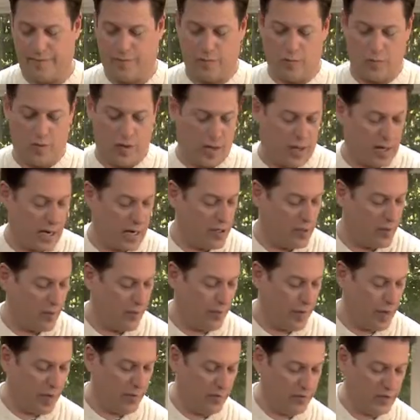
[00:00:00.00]
for one. I do
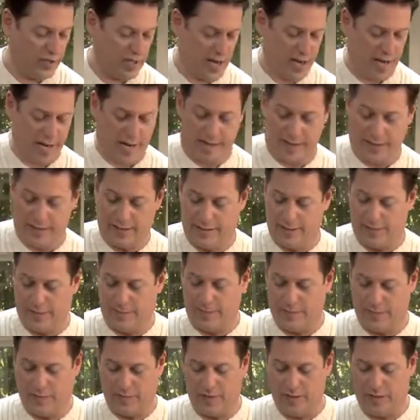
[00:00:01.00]
both sides.
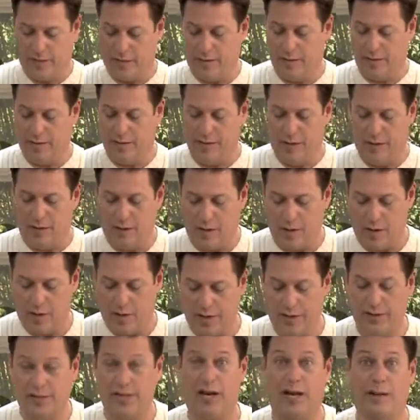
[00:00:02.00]

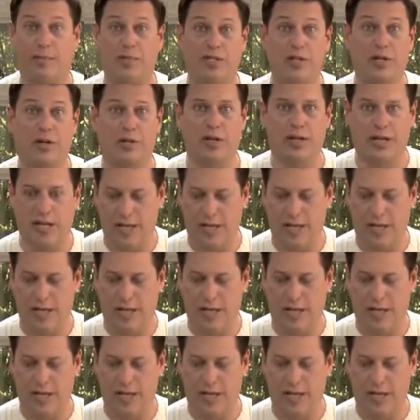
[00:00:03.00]
Notice that I'm still